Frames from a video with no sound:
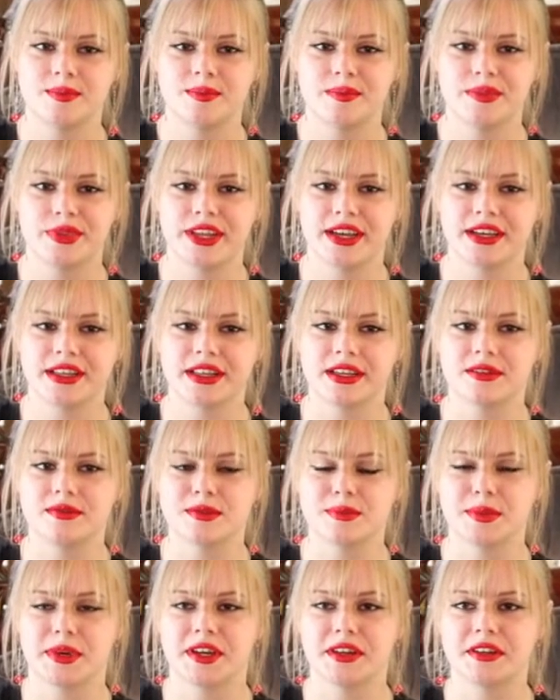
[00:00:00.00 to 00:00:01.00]
Black Lives
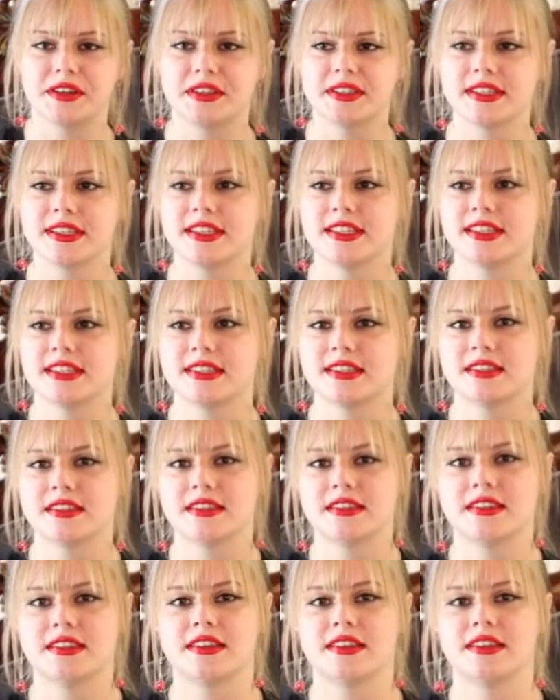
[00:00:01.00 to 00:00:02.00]
Matter exists.
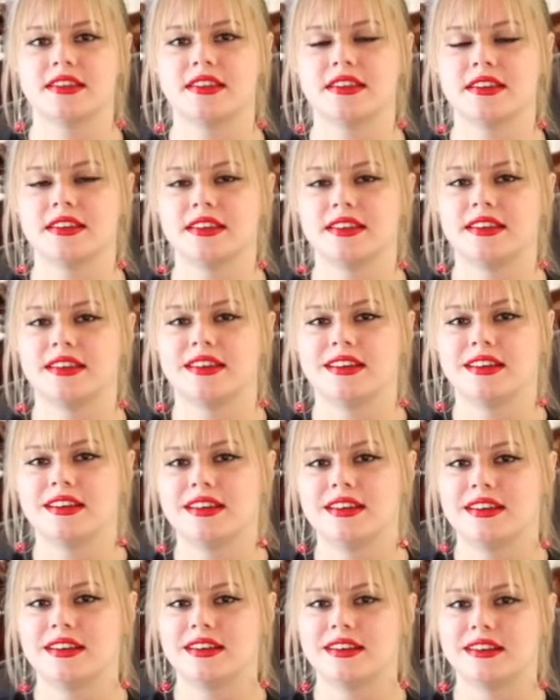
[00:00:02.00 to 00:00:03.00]

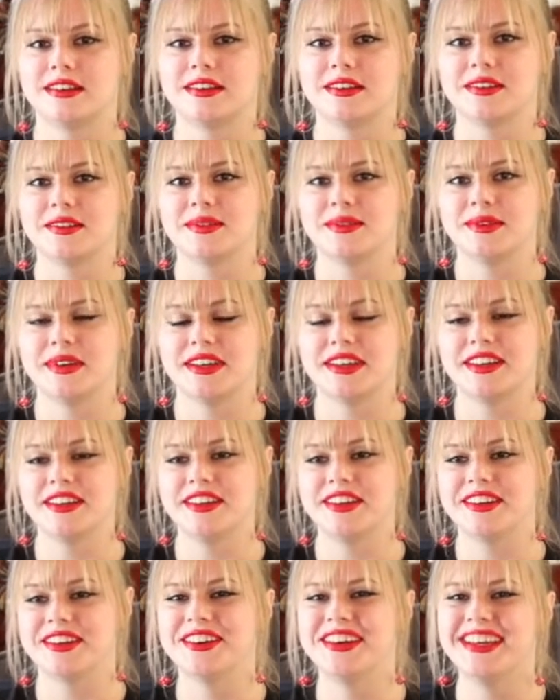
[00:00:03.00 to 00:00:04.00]
I don't know.